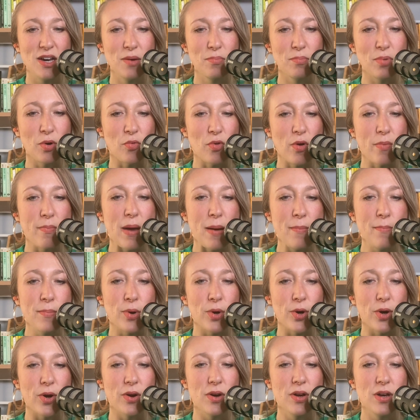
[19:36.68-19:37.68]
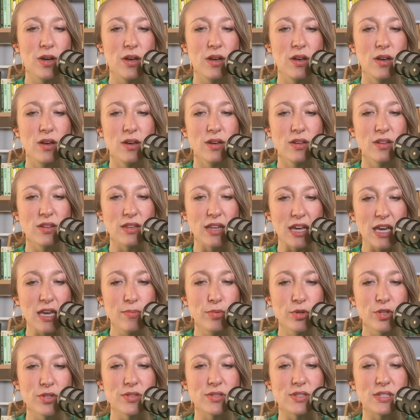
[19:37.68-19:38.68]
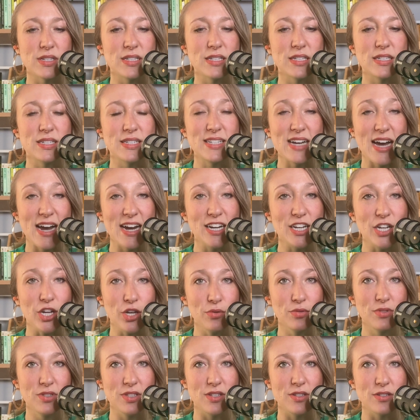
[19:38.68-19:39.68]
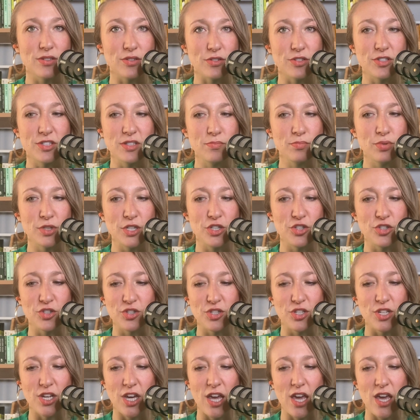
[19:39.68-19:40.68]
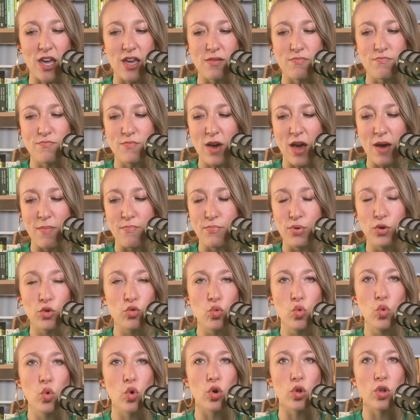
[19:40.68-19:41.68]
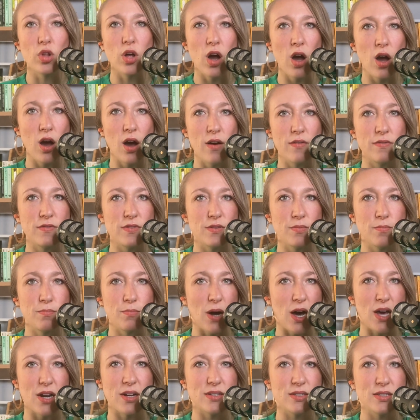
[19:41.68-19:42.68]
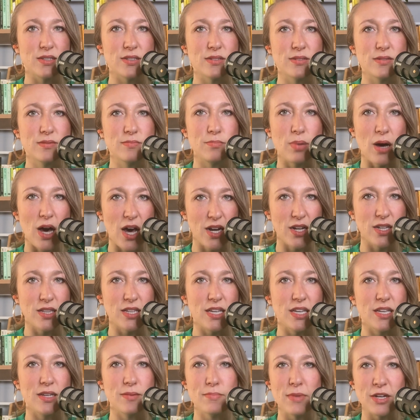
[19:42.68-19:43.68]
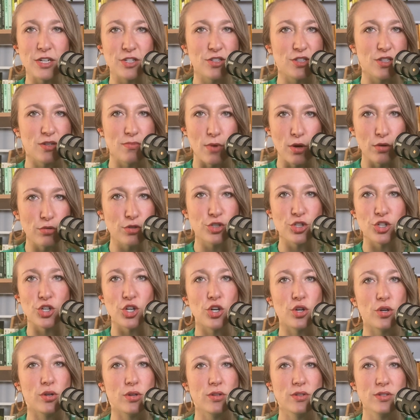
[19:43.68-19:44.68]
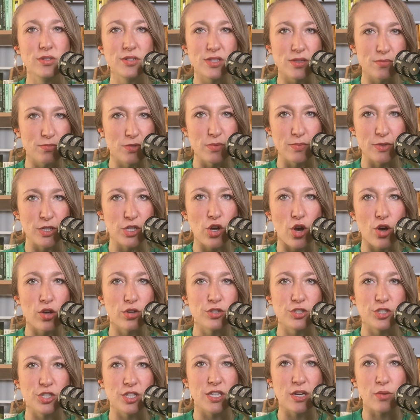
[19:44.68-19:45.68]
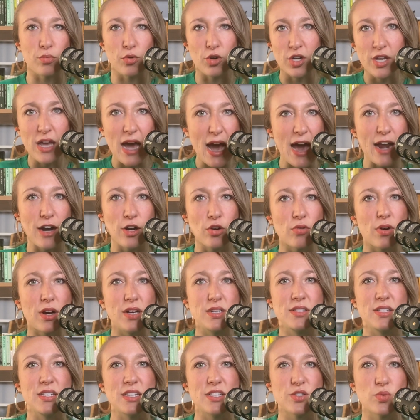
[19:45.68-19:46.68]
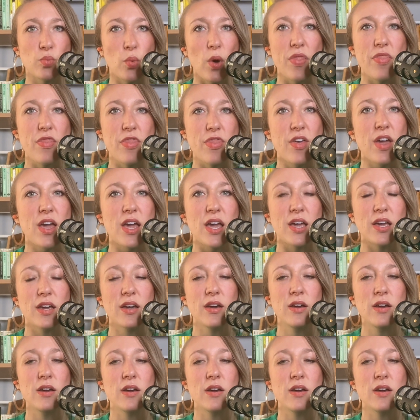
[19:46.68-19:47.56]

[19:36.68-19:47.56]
But remember, labels and diagnoses are simply just a pool of bodily, mental, emotional symptomatology that we're categorizing as one thing.